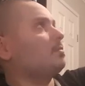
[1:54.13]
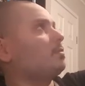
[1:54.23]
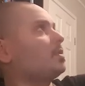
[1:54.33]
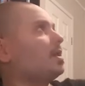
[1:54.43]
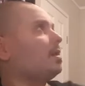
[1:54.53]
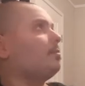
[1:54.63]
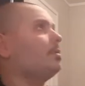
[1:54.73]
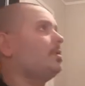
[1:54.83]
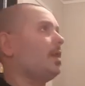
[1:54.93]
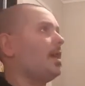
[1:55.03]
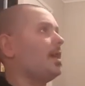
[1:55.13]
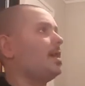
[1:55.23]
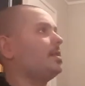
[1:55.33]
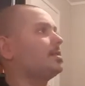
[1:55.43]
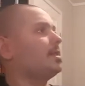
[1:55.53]
One thing I wanted to
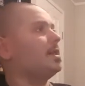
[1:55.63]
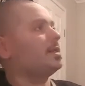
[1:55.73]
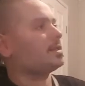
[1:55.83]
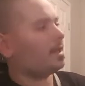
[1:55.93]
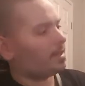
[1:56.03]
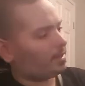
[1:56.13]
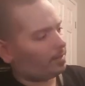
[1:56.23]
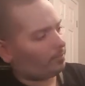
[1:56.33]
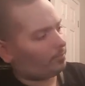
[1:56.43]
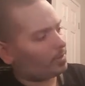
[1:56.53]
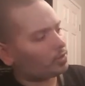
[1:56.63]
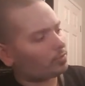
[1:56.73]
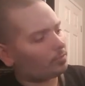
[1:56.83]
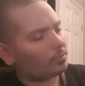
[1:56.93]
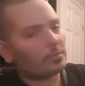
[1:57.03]
add is that it's got the
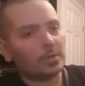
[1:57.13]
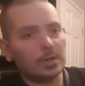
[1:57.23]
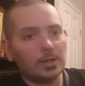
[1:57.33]
original